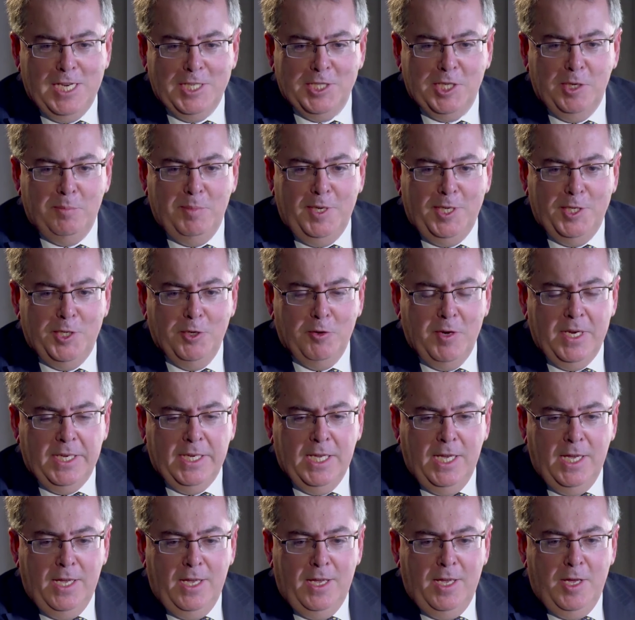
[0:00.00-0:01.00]
actually be
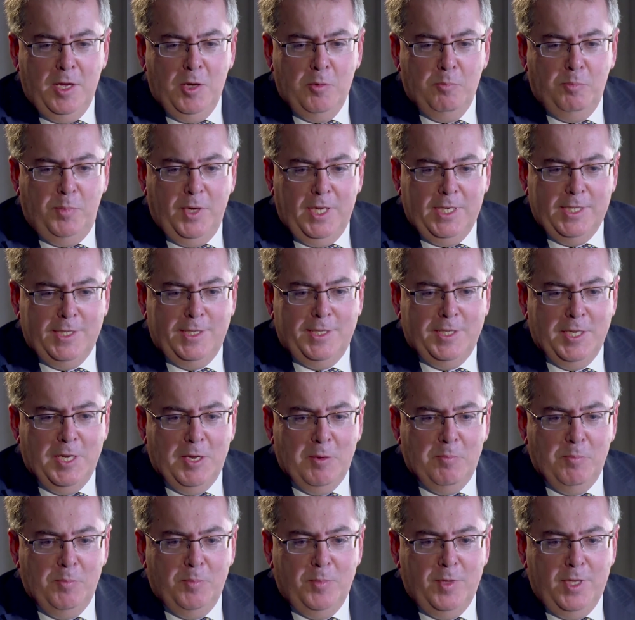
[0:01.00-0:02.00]
doing. But
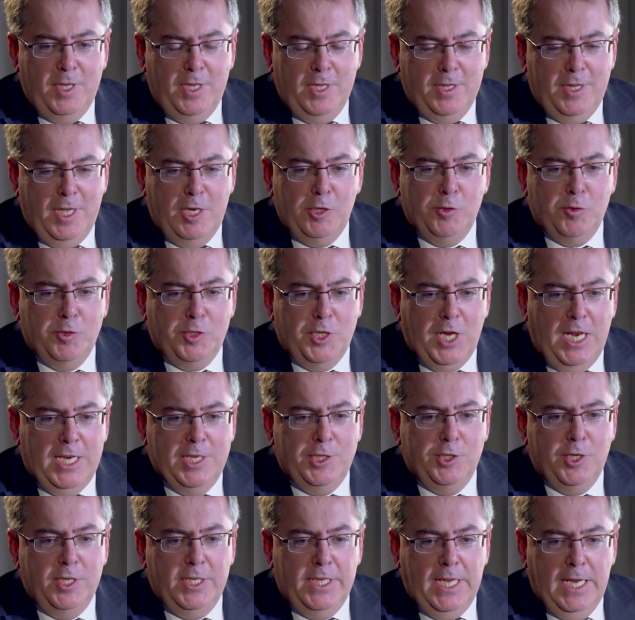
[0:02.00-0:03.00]
yeah, those were
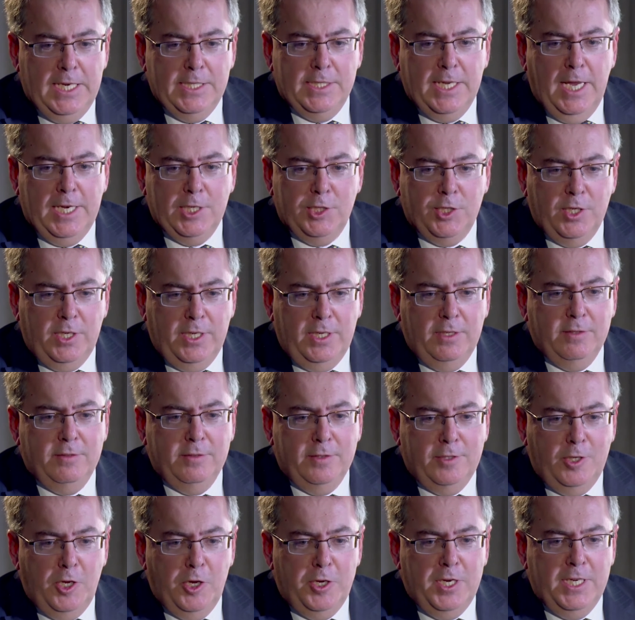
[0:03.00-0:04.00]
challenging days, actually,
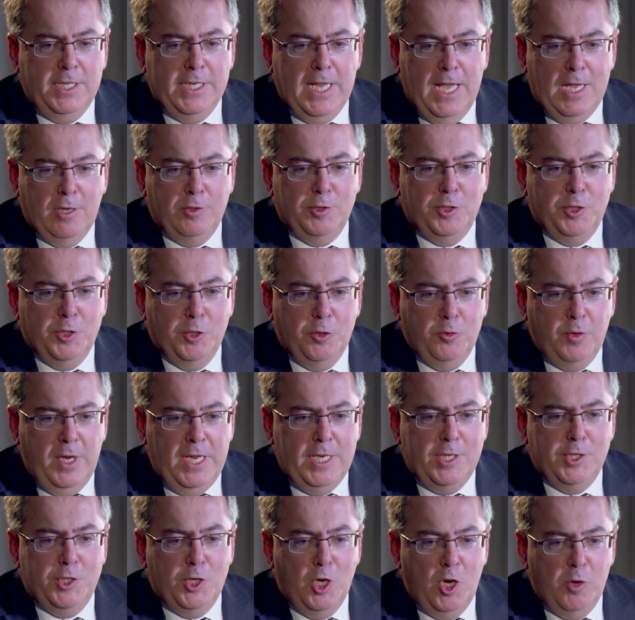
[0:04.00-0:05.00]
learning how to
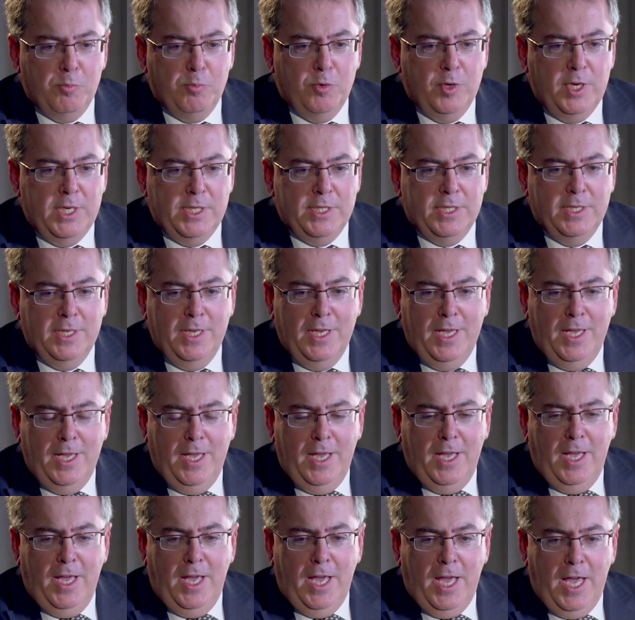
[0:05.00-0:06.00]
interpret
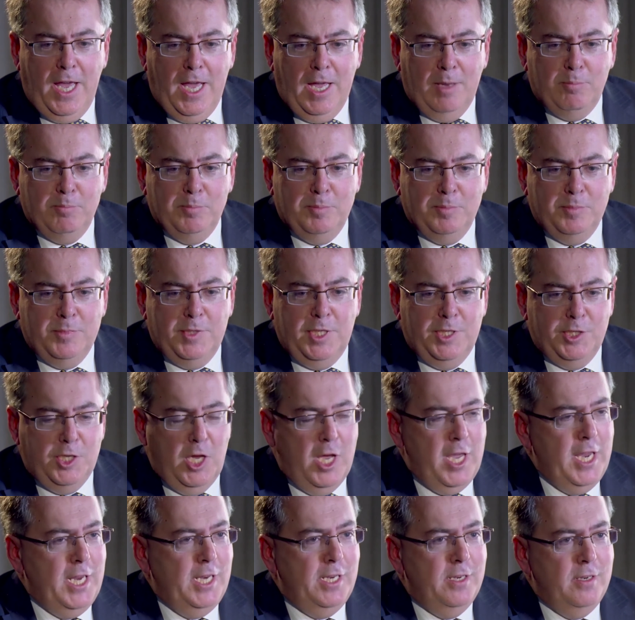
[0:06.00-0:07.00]

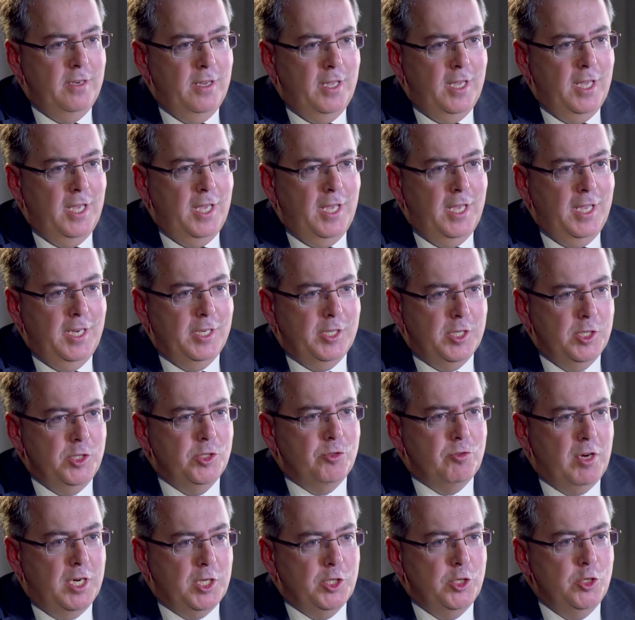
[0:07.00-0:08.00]
design and
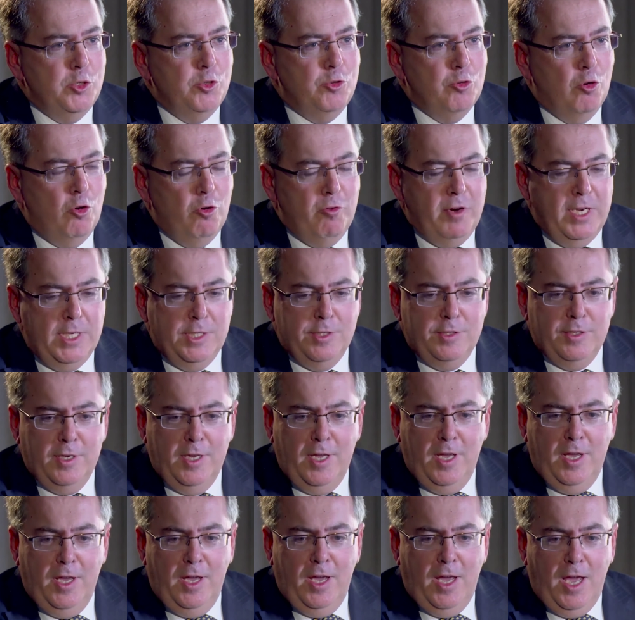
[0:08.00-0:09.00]
construction drawings,
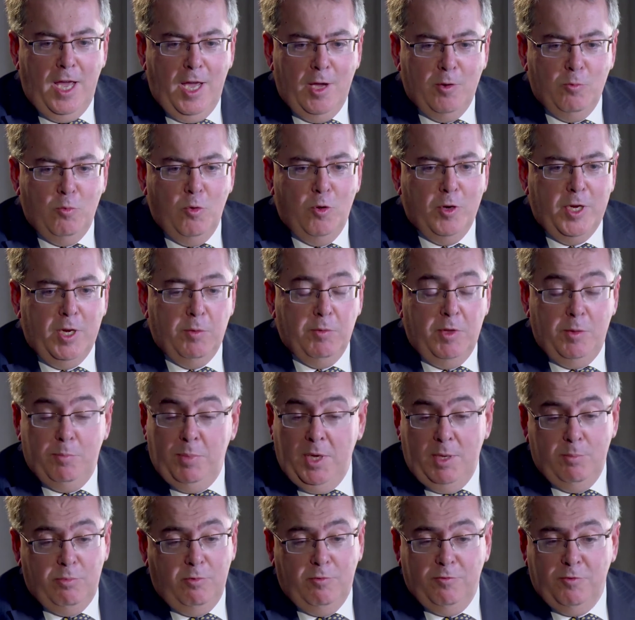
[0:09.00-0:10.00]
working with
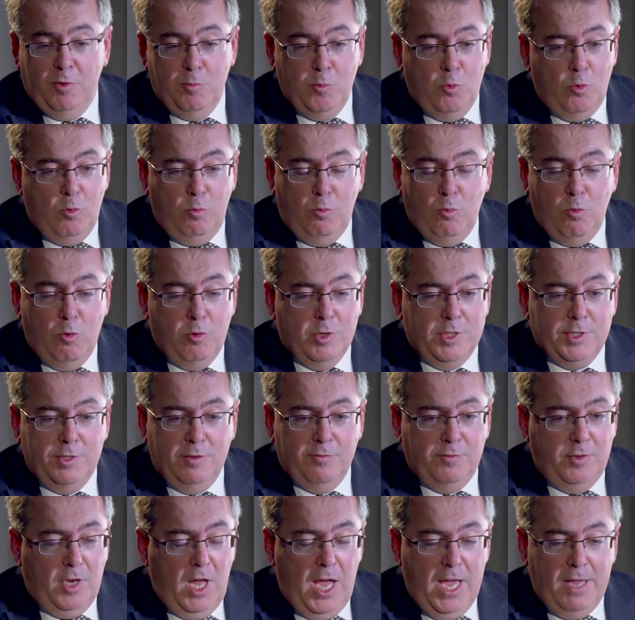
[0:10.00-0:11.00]
people from all walks
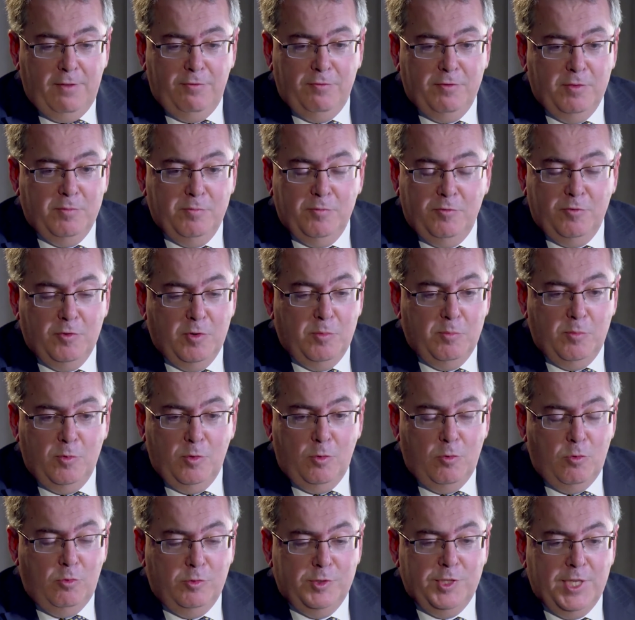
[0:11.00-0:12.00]
of life and from
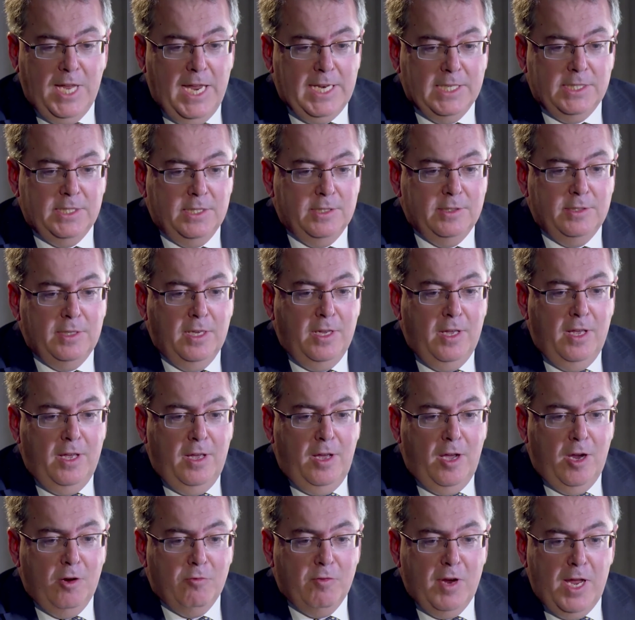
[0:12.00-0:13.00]
all sectors
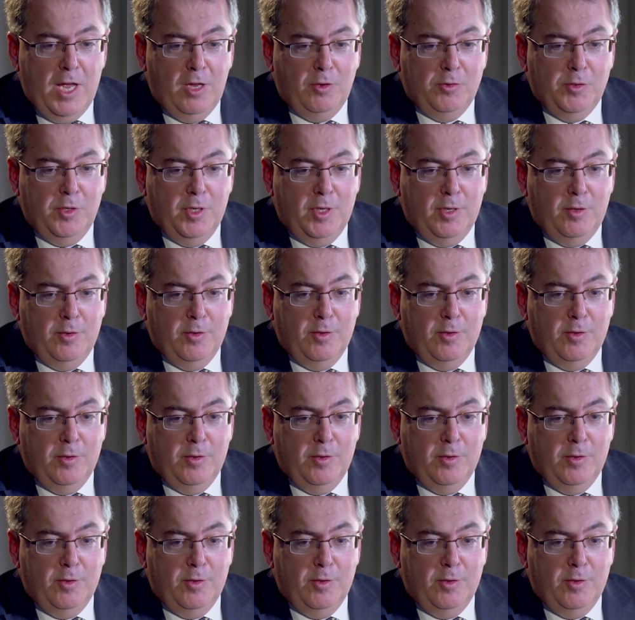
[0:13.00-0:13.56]
around